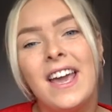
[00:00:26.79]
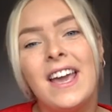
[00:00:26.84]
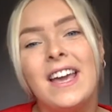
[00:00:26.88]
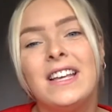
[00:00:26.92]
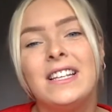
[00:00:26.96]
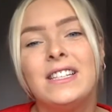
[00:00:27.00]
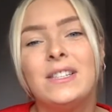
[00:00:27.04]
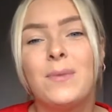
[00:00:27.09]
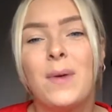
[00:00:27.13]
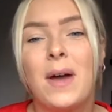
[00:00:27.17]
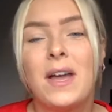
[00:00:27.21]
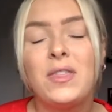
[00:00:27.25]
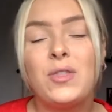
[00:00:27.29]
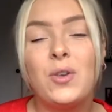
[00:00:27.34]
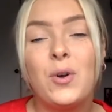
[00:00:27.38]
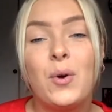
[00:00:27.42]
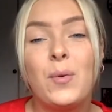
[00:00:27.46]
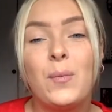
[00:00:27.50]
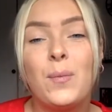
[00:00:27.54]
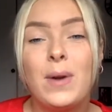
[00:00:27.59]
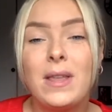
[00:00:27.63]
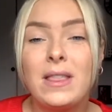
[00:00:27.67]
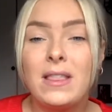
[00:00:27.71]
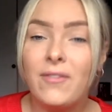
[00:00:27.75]
So I
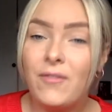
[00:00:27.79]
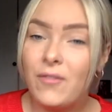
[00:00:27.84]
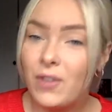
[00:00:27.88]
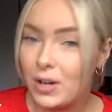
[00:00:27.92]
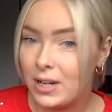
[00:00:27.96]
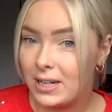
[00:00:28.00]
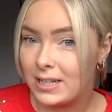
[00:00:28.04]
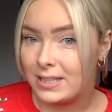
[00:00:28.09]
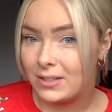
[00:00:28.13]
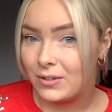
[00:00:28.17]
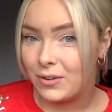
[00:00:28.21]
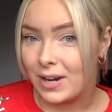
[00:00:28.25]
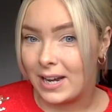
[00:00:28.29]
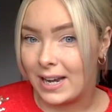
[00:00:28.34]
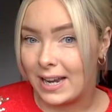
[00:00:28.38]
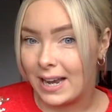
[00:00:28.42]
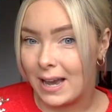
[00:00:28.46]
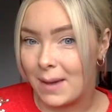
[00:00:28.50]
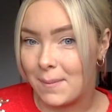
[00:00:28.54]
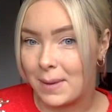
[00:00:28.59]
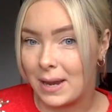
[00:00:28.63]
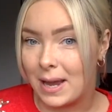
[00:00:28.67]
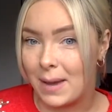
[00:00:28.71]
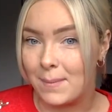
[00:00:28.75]
thought with the phonics screening
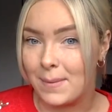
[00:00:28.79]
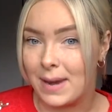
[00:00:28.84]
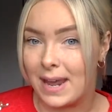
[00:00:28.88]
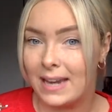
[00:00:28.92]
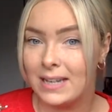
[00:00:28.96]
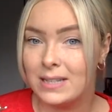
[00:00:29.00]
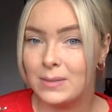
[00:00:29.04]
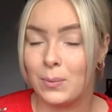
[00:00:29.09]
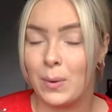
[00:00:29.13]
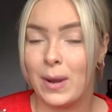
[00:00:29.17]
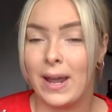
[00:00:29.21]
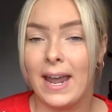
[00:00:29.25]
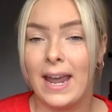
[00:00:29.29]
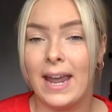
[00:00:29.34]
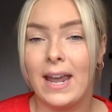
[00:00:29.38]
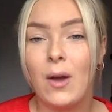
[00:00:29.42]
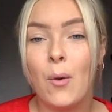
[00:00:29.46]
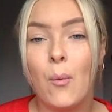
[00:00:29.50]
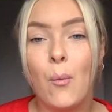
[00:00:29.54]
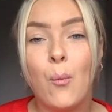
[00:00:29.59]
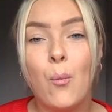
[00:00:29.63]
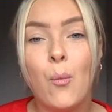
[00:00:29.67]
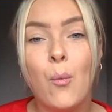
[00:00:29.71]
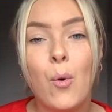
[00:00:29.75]
coming up next week,
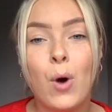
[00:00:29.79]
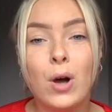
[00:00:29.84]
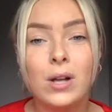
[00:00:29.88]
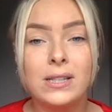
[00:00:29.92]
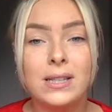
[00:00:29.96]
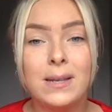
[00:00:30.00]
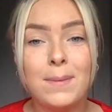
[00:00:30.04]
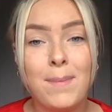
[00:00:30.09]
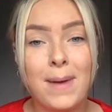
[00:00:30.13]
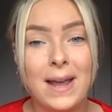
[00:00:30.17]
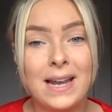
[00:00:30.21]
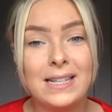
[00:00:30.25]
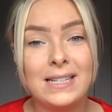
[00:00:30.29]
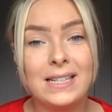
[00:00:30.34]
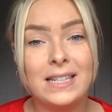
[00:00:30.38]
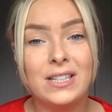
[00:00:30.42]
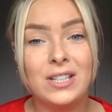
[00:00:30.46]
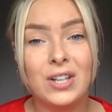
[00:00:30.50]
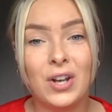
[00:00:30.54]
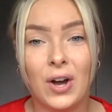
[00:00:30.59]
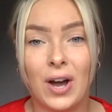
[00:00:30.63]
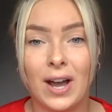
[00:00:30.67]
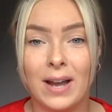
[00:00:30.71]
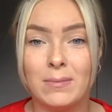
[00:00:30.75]
what a better
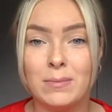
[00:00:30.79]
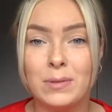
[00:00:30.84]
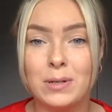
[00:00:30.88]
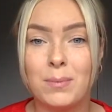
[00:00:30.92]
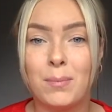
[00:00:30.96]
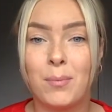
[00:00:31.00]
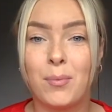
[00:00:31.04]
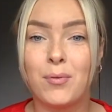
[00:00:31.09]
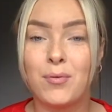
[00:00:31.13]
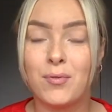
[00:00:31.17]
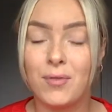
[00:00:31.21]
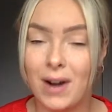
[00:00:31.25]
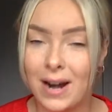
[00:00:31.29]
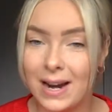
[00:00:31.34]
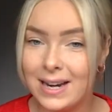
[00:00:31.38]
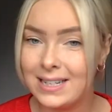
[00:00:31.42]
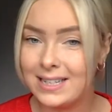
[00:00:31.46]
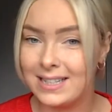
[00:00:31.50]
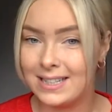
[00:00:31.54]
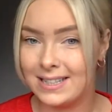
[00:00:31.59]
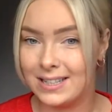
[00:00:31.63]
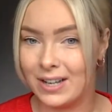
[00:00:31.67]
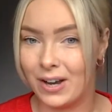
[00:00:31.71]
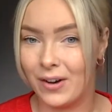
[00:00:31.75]
time to
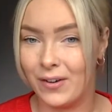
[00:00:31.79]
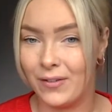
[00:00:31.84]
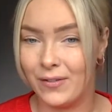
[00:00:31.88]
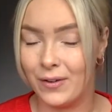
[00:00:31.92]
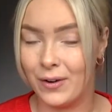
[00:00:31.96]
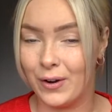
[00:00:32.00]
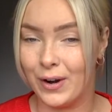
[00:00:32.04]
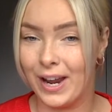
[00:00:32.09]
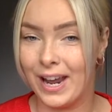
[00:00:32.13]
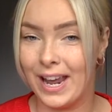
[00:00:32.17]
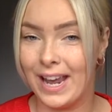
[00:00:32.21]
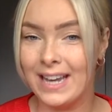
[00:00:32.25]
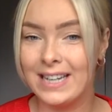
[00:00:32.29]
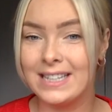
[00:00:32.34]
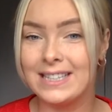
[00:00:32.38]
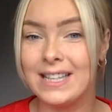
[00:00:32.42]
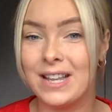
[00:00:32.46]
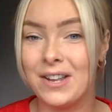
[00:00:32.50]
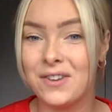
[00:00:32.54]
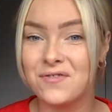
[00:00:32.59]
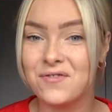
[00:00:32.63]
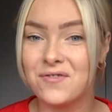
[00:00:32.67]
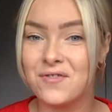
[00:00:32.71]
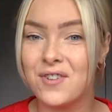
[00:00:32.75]
practice our phonics
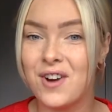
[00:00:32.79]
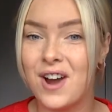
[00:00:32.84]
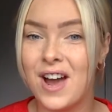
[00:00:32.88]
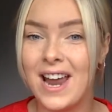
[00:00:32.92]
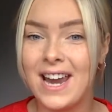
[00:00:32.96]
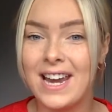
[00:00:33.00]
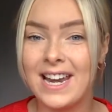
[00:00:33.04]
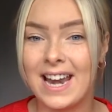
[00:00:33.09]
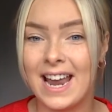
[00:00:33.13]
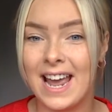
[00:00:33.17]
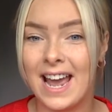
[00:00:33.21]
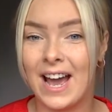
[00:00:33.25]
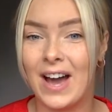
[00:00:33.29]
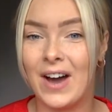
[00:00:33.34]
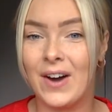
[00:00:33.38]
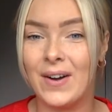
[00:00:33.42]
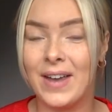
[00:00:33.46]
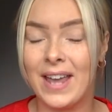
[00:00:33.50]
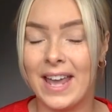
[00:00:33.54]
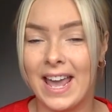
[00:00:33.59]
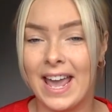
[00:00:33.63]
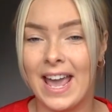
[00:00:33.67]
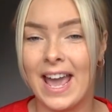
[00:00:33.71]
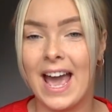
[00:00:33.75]
than right now
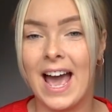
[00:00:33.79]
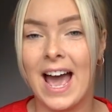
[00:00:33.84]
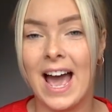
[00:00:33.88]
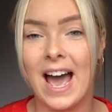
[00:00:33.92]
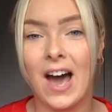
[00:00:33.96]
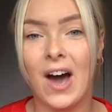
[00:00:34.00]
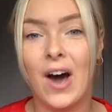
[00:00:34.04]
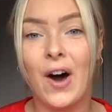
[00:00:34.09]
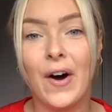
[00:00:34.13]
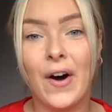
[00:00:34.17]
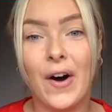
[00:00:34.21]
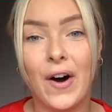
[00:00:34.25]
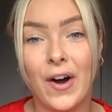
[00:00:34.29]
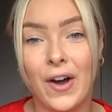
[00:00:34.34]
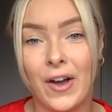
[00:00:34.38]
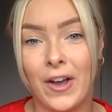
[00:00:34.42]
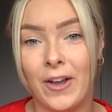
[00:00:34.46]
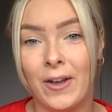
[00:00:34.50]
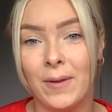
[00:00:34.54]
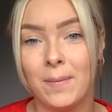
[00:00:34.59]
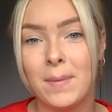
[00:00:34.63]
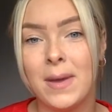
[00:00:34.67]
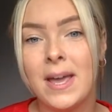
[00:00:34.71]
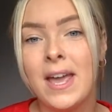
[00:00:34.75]
here at
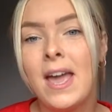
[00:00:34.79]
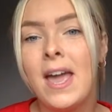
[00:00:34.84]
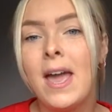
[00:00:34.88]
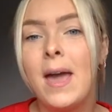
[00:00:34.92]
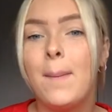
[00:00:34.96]
home,